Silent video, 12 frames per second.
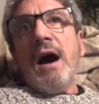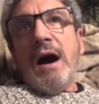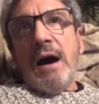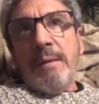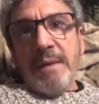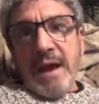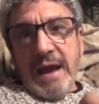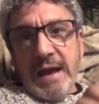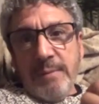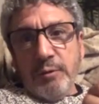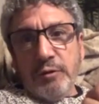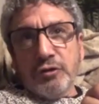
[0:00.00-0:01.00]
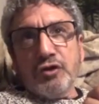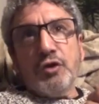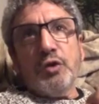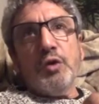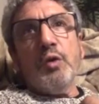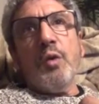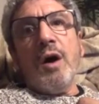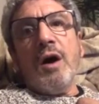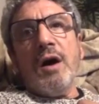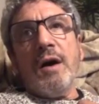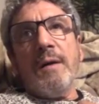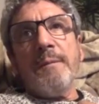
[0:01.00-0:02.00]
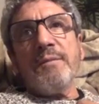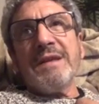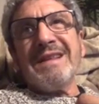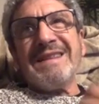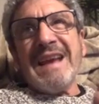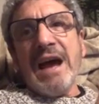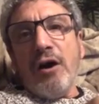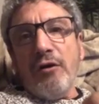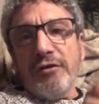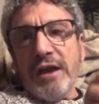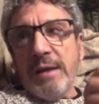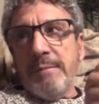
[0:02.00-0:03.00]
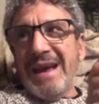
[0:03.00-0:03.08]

I'm able to tell them